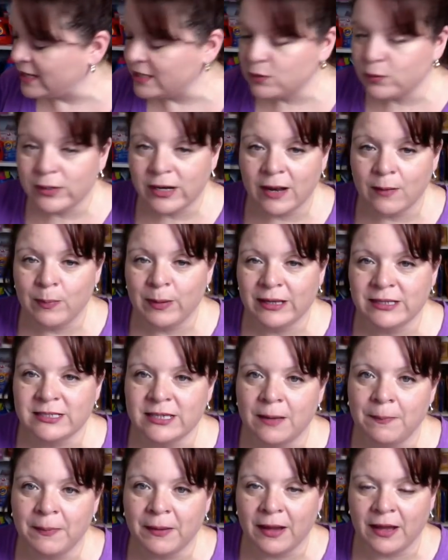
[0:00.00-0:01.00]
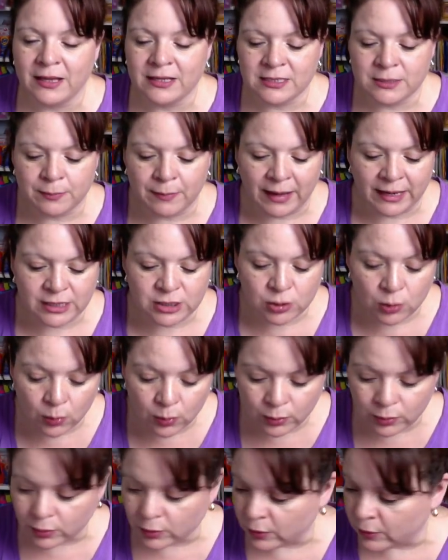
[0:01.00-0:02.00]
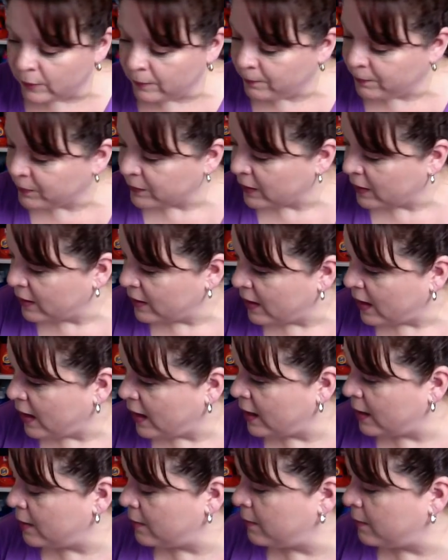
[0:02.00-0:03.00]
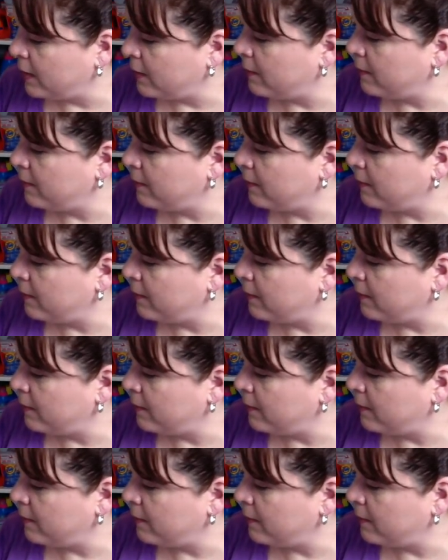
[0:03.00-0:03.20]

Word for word: is what I picked up, guys. My total, um,